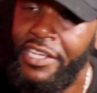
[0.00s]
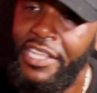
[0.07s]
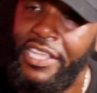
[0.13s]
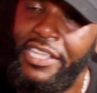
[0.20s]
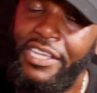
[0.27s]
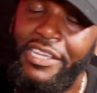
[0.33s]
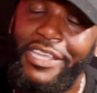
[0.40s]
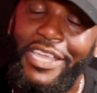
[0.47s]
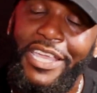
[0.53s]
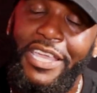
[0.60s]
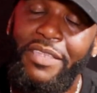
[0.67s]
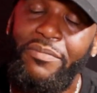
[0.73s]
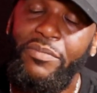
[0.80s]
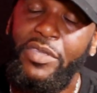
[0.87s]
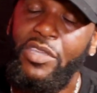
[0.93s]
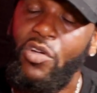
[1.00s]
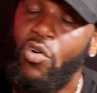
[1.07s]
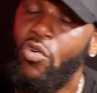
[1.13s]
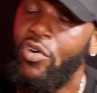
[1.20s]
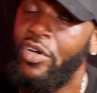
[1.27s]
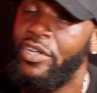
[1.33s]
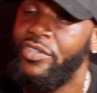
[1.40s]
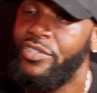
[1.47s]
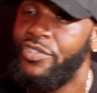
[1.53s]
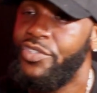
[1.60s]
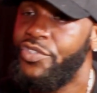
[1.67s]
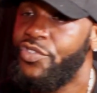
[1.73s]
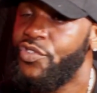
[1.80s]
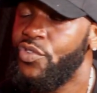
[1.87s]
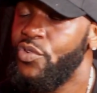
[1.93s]
They can hit me on
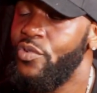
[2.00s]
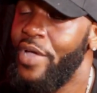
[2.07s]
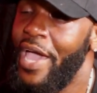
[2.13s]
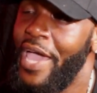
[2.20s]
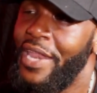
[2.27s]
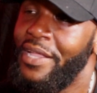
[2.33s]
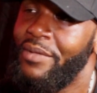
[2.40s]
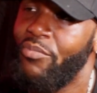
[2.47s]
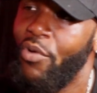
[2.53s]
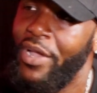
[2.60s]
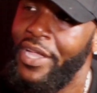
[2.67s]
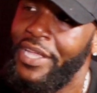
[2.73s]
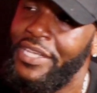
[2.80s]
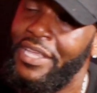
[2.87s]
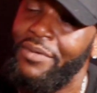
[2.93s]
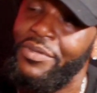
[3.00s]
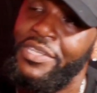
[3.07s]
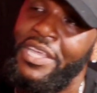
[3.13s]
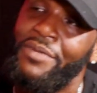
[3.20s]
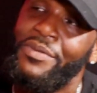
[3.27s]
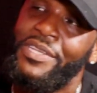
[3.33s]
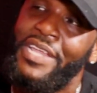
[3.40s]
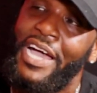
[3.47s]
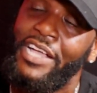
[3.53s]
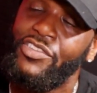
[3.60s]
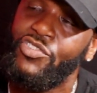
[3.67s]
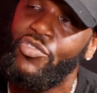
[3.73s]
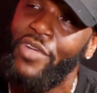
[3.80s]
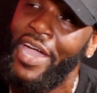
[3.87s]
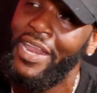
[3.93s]
True Addict Brand,
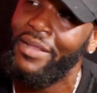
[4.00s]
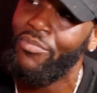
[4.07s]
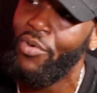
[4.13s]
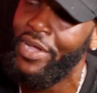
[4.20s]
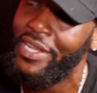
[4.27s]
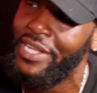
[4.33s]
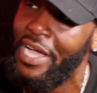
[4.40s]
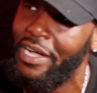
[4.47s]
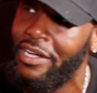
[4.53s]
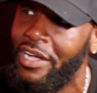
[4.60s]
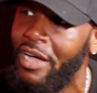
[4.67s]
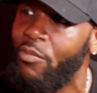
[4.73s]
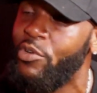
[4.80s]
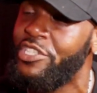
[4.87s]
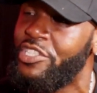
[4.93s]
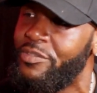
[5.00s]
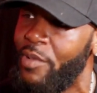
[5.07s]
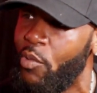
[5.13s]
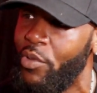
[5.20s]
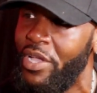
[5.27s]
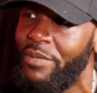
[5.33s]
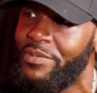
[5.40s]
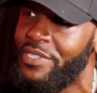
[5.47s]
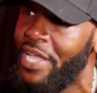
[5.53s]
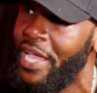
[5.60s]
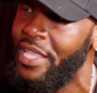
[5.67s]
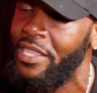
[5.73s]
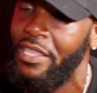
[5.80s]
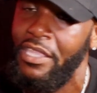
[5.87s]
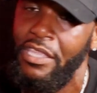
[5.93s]
www.trueaddictbrand.com, which is my
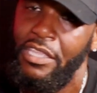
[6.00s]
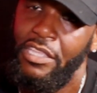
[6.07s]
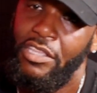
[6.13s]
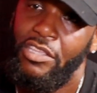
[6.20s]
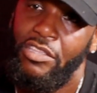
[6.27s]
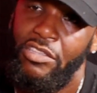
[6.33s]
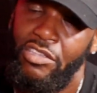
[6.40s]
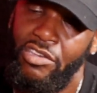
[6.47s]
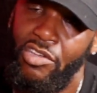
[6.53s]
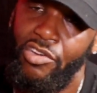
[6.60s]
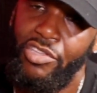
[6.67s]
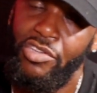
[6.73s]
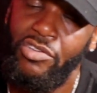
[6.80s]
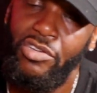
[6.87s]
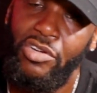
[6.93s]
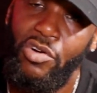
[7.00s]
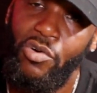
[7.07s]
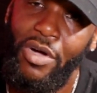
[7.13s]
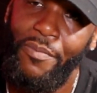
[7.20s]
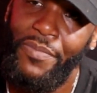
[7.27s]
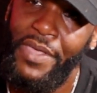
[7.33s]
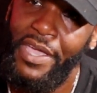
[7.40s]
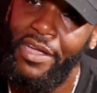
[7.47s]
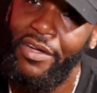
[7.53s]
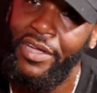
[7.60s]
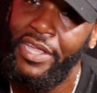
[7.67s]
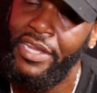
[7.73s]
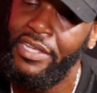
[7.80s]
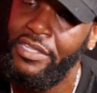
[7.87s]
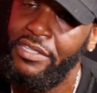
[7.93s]
website. You know, you can go up there
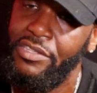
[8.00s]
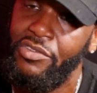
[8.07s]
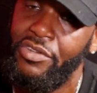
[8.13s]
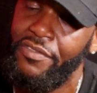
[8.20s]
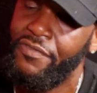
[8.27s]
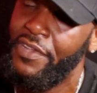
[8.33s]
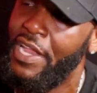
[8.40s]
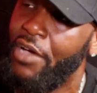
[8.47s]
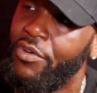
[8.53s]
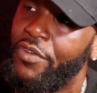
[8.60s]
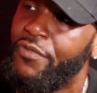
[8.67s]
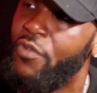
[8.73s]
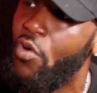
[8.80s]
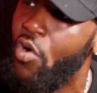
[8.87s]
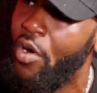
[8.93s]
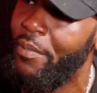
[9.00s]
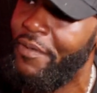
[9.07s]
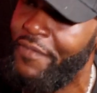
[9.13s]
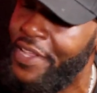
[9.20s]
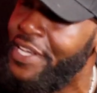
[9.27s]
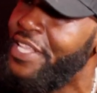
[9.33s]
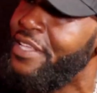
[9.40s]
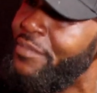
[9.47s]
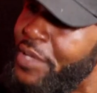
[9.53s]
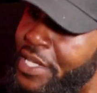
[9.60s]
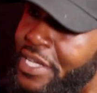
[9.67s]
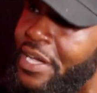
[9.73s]
and you can fill out the form if they need me to